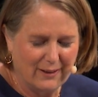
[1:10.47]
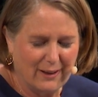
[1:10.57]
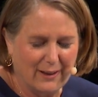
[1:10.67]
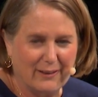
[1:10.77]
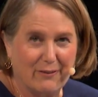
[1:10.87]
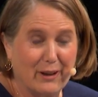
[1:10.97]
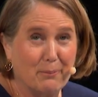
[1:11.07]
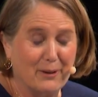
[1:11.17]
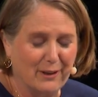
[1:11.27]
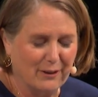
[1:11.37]

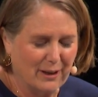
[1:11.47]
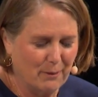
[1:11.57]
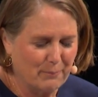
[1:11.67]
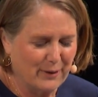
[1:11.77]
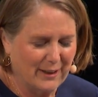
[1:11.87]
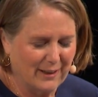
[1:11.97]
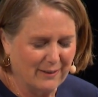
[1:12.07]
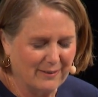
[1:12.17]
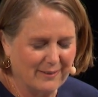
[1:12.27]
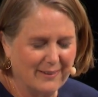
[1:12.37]
developing your
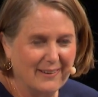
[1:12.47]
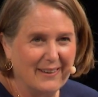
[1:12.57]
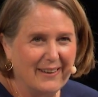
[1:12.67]
companies.